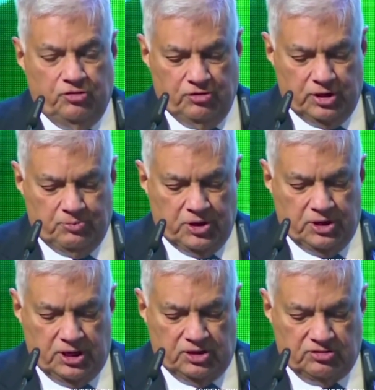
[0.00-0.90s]

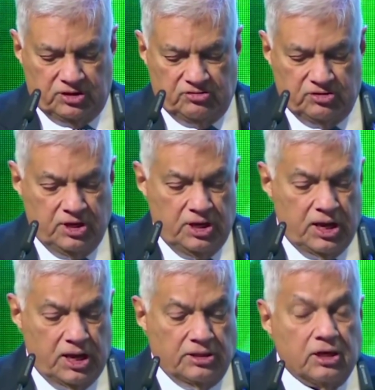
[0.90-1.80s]
developing nations
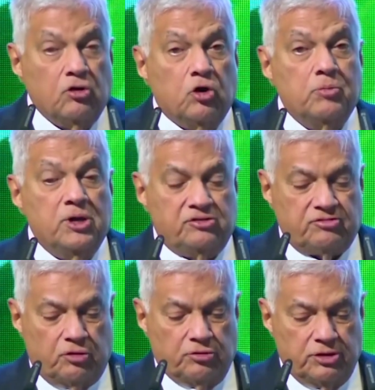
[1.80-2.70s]
and the global
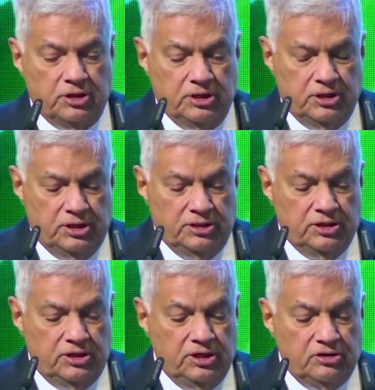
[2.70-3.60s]
south in
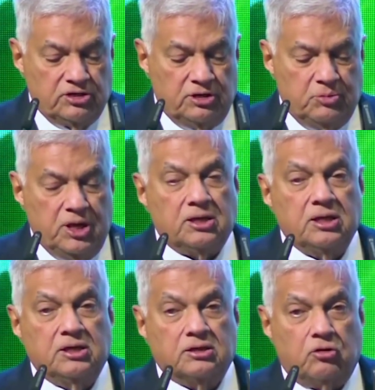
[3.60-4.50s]
the
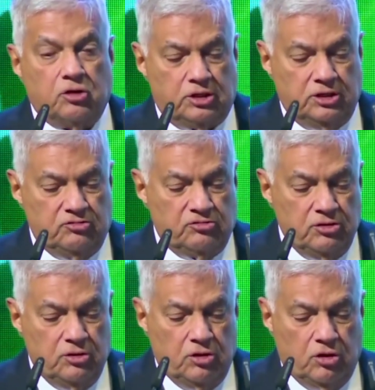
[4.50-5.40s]
decision-making authorities
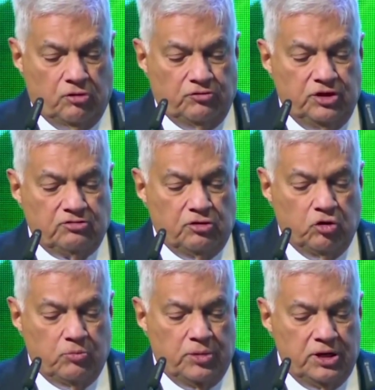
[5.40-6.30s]
of these
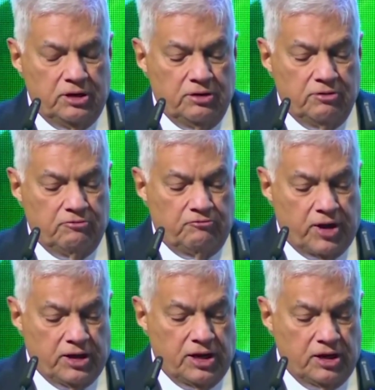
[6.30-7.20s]
global
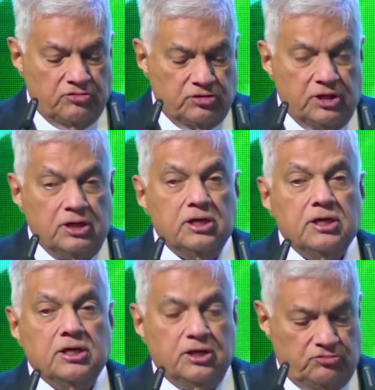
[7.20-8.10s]
financial
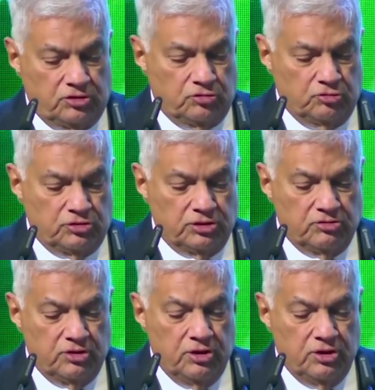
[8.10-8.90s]
institutions.